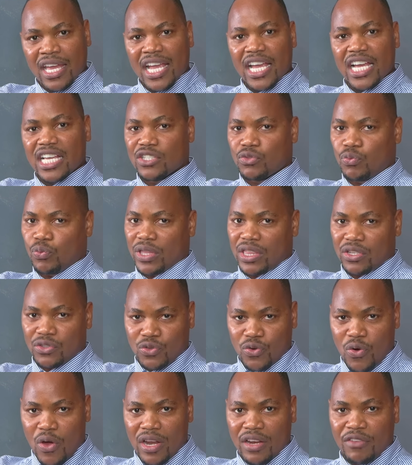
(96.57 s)
is
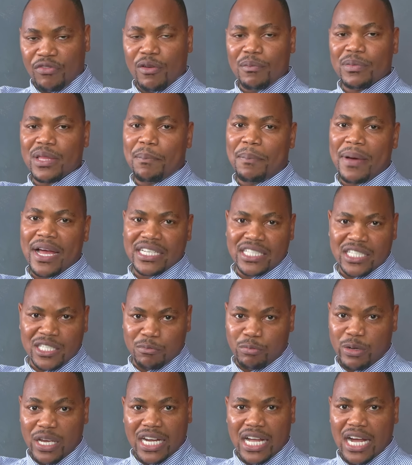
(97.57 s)
withdrawn from the party's
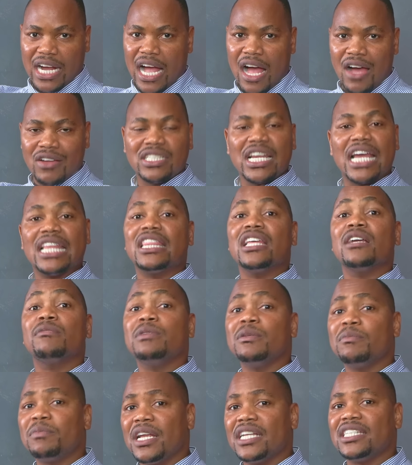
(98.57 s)
bank account. I think
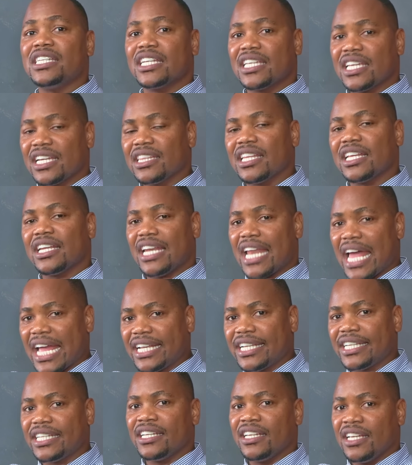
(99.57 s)
people are taking that
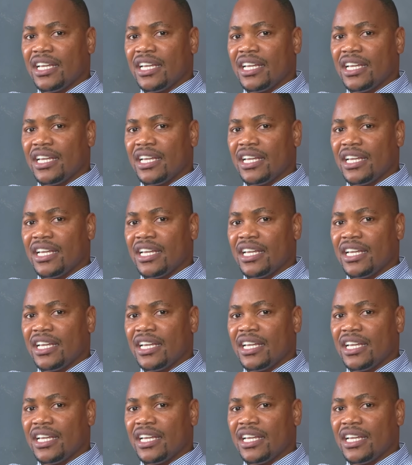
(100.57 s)
lightly.